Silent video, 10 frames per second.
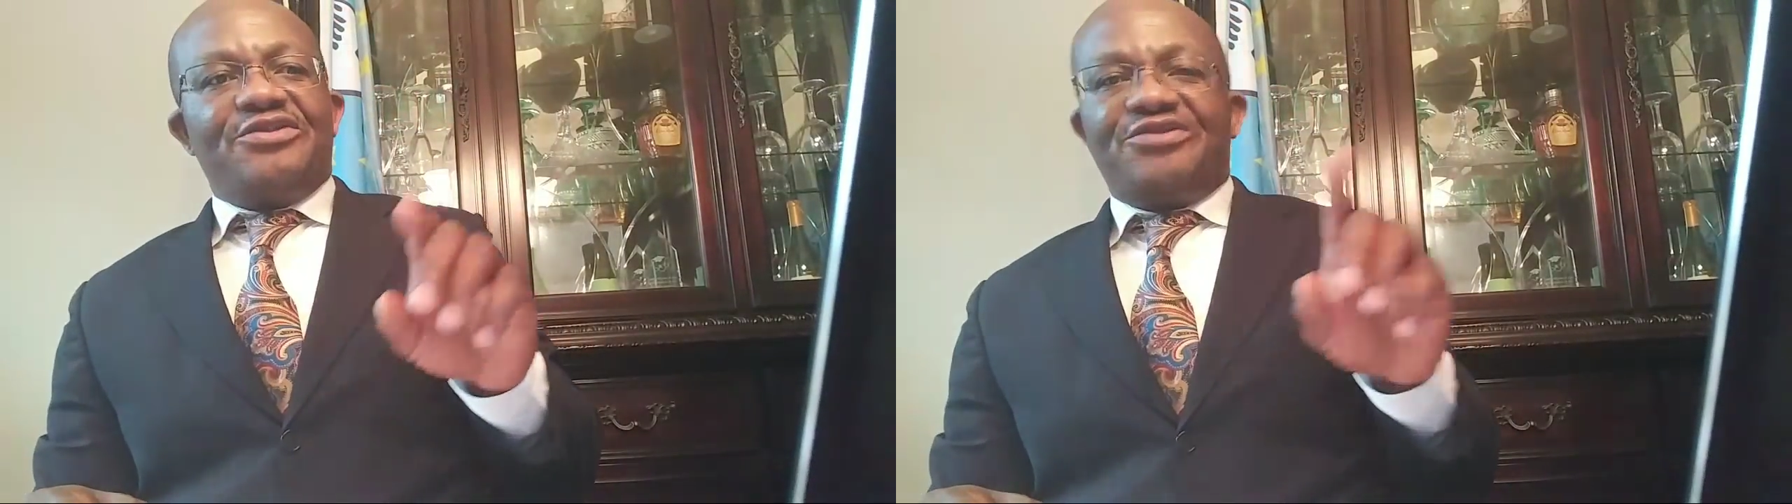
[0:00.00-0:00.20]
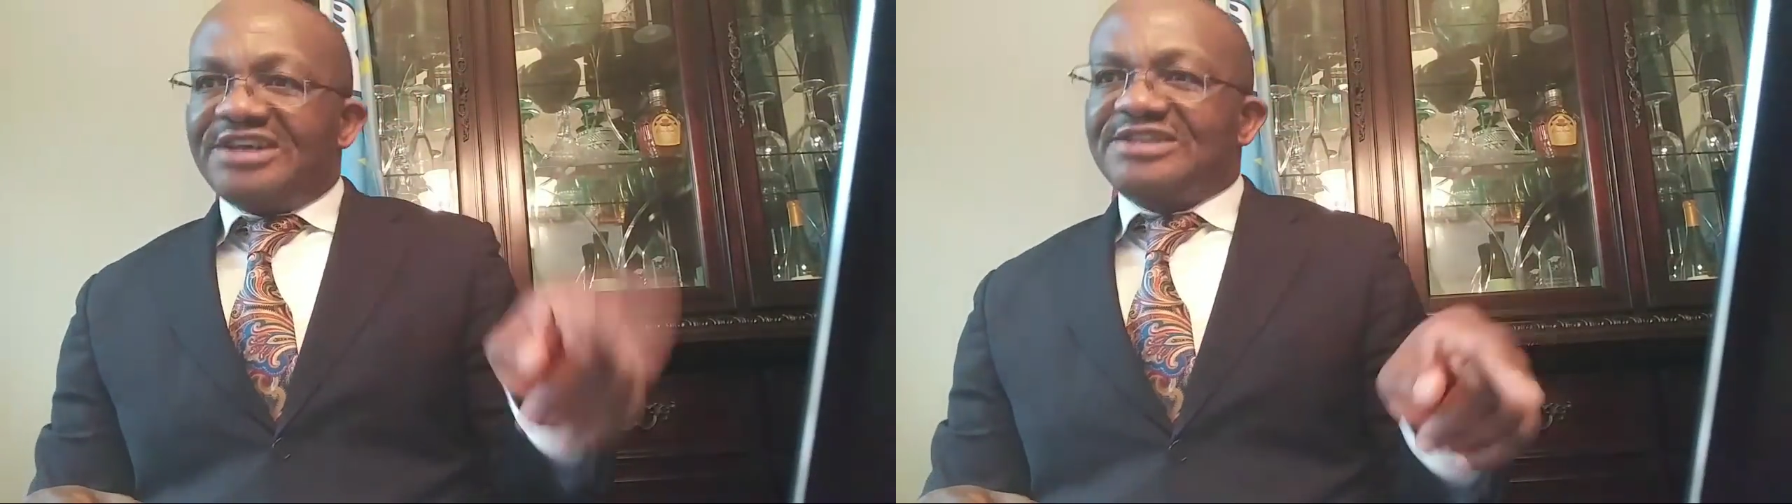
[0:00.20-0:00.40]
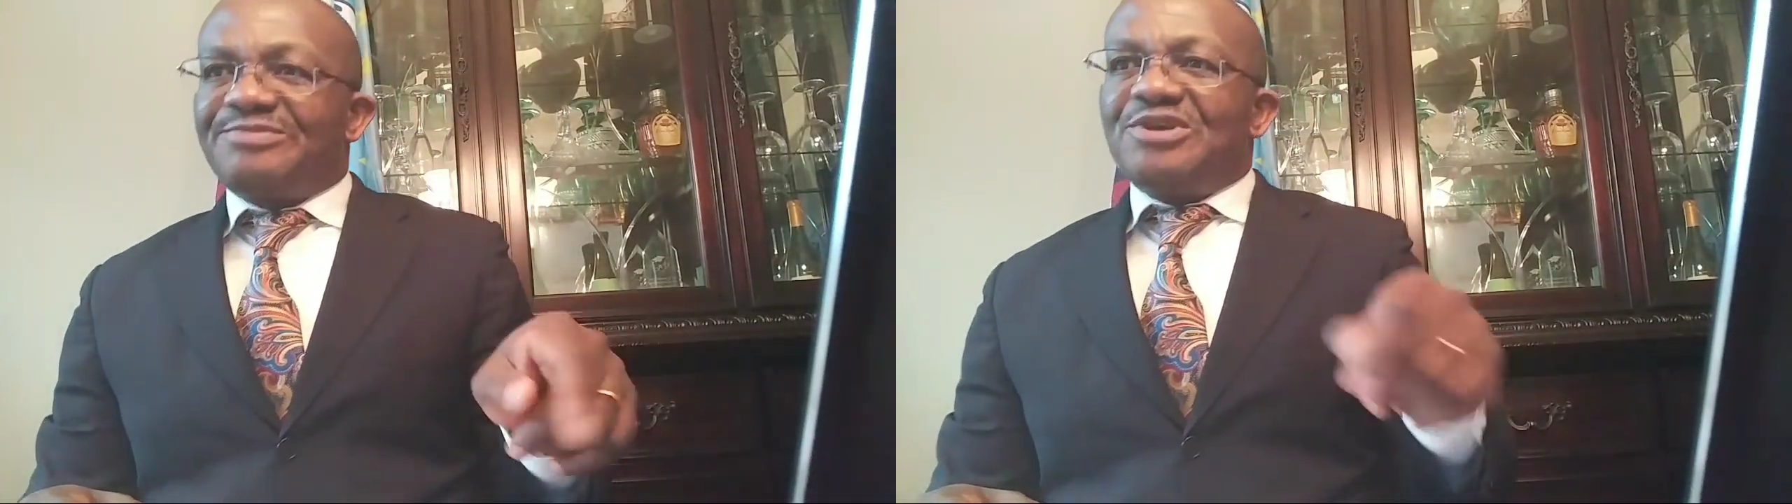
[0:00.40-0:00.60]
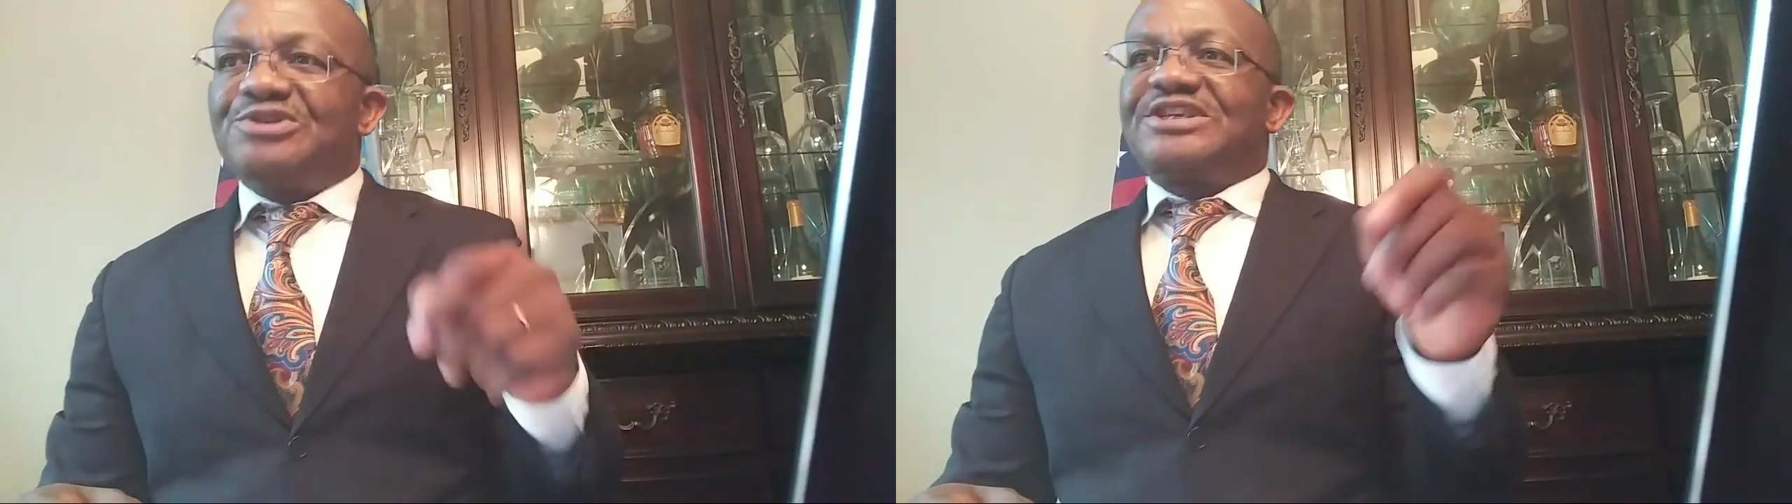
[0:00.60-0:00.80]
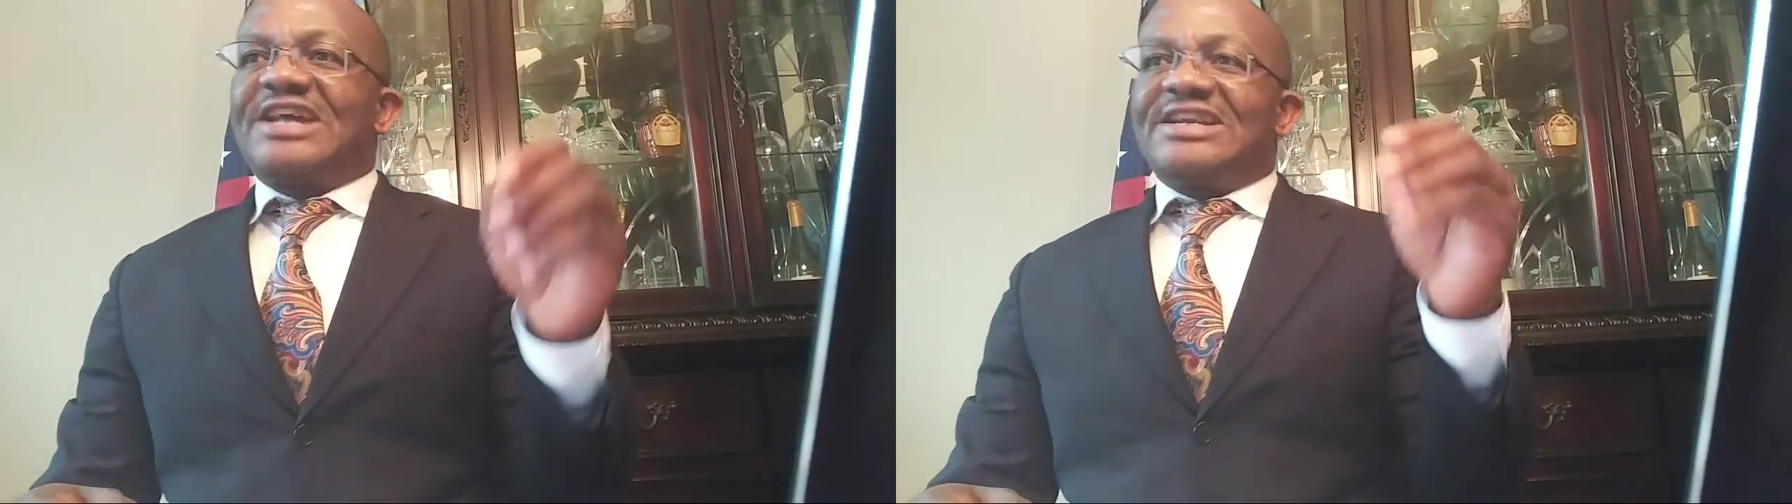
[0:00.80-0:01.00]
This
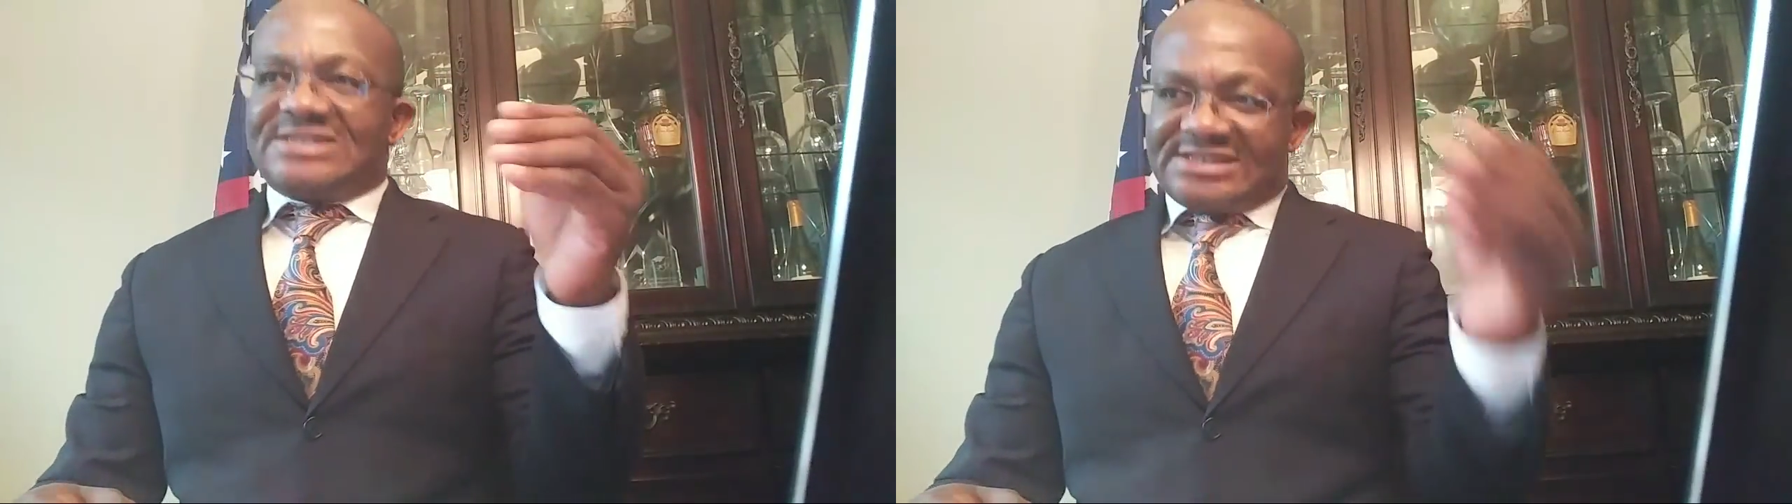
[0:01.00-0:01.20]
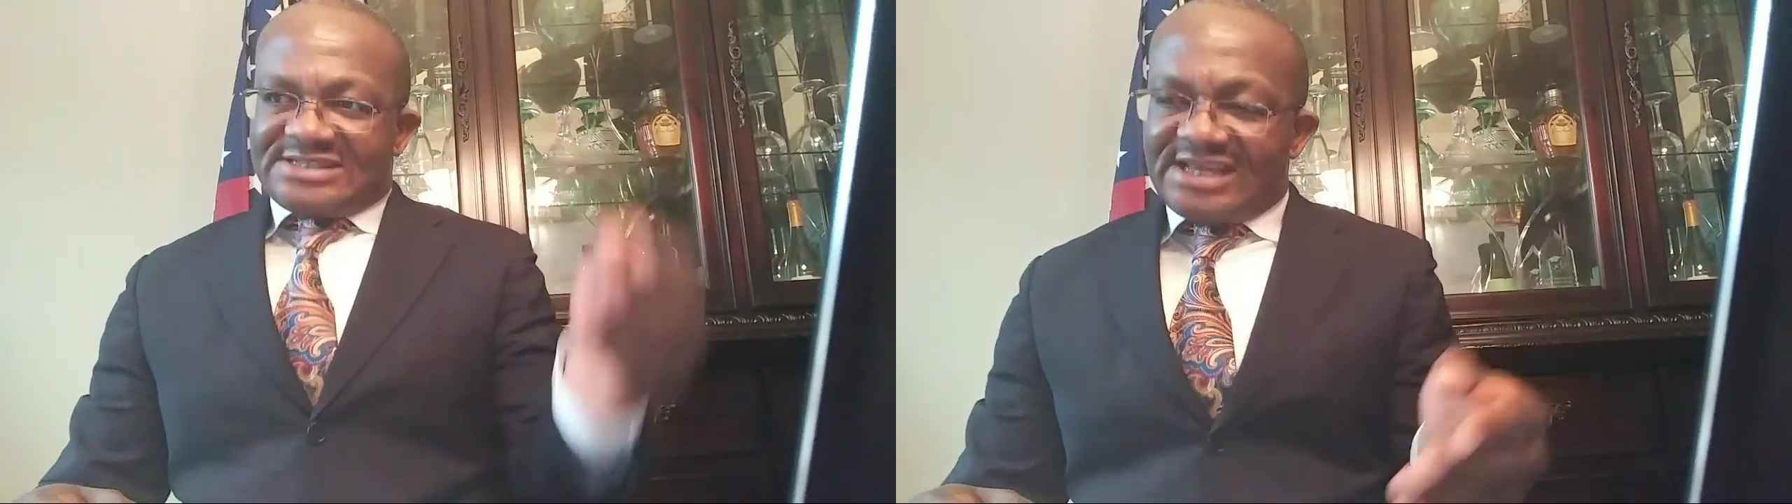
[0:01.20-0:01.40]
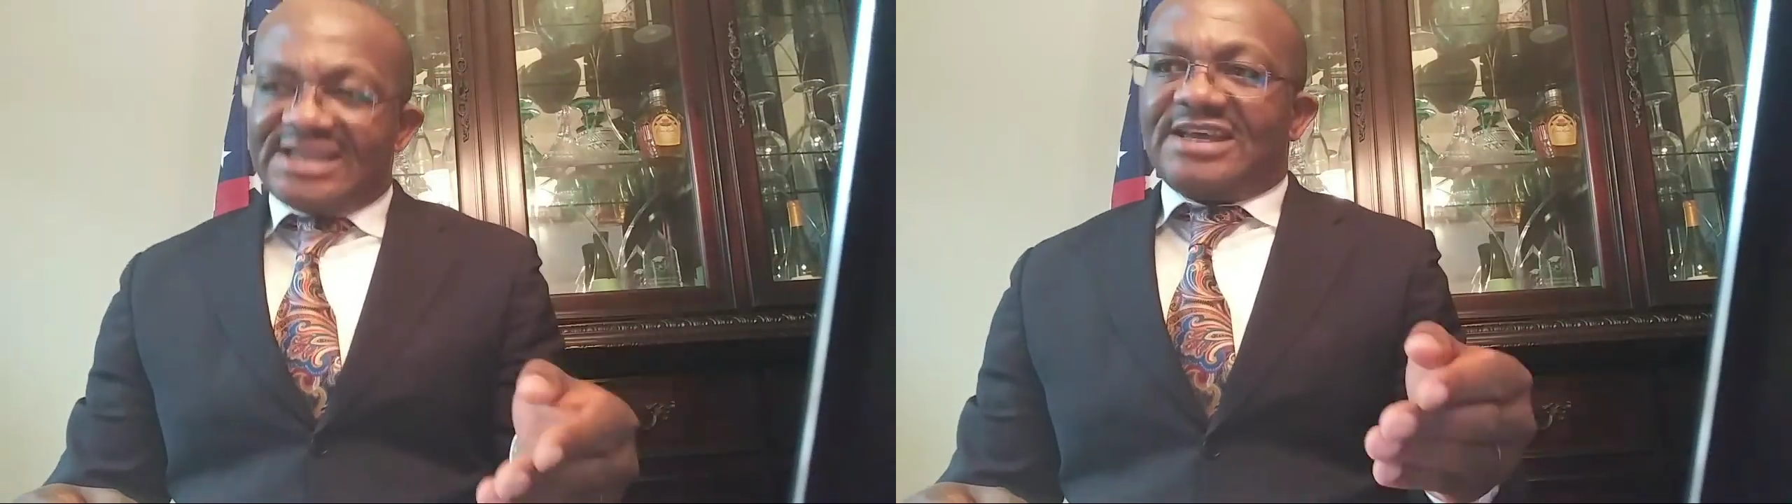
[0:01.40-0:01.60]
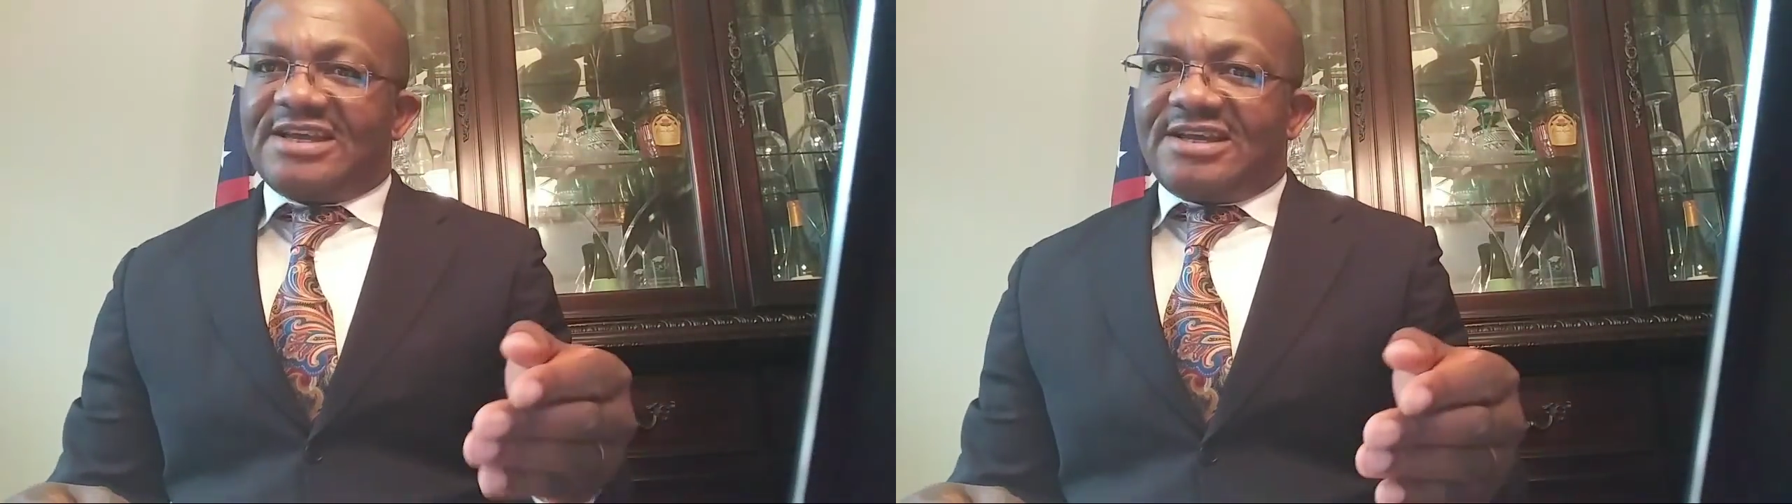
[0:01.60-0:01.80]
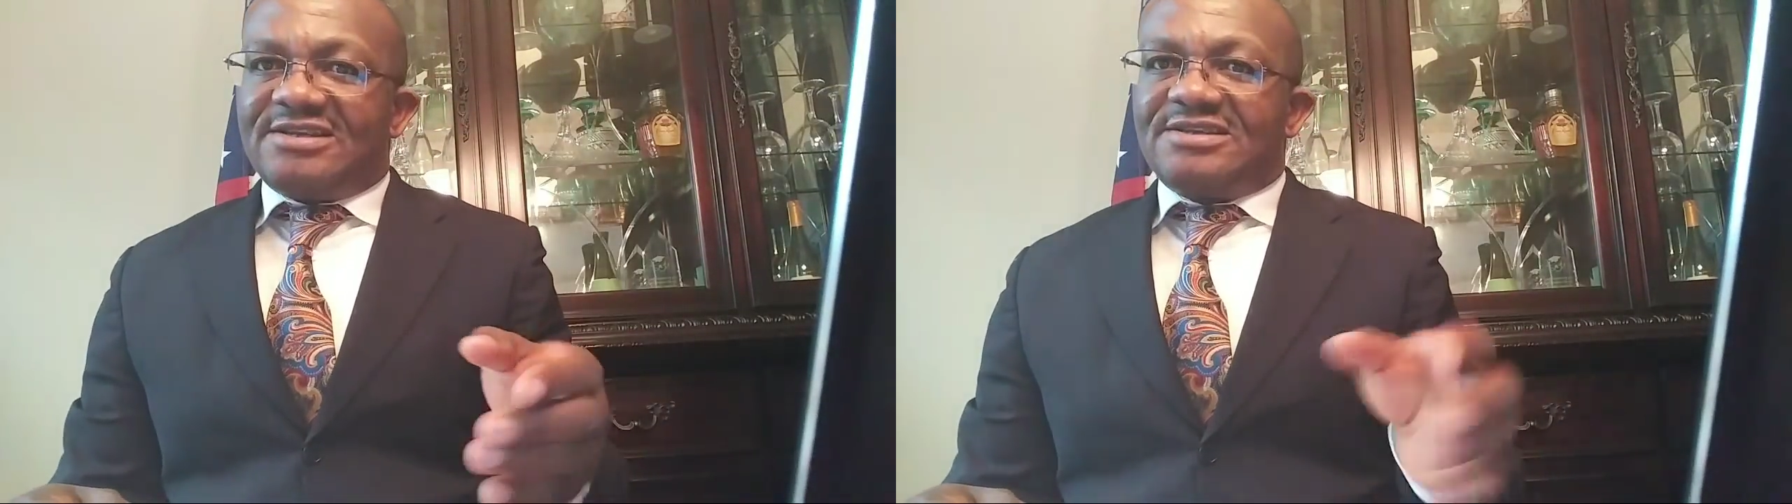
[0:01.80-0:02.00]
music that is
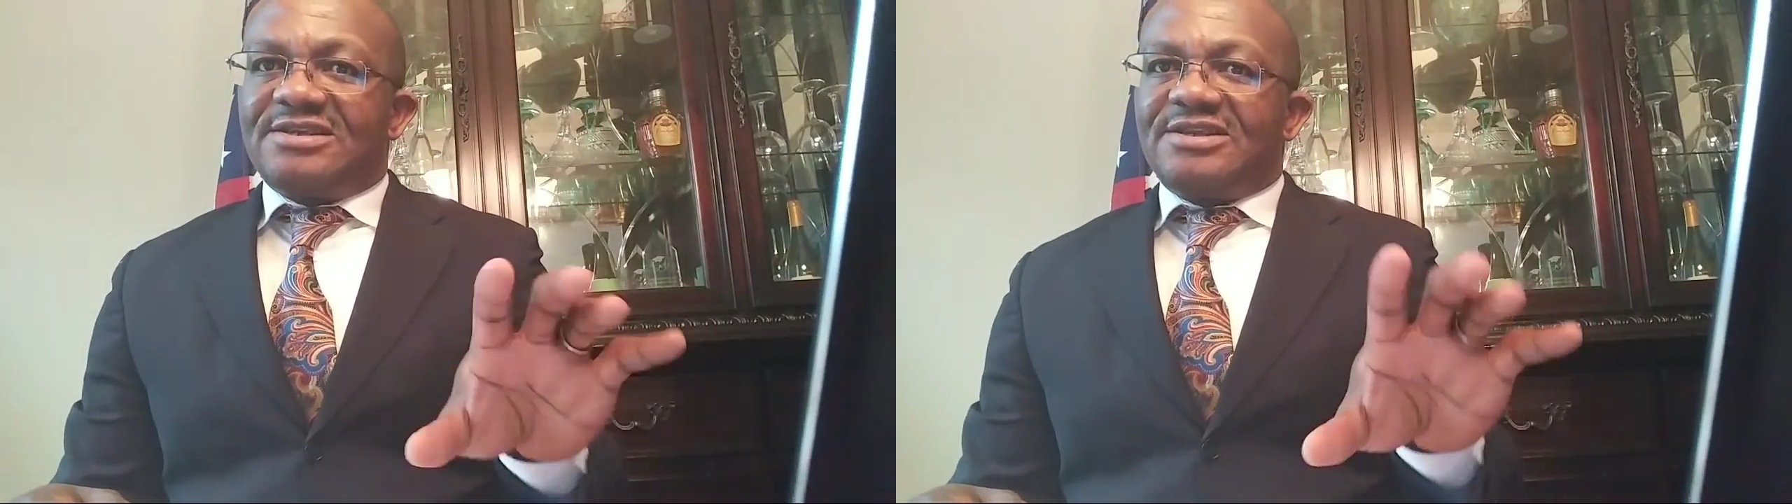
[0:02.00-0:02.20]
singing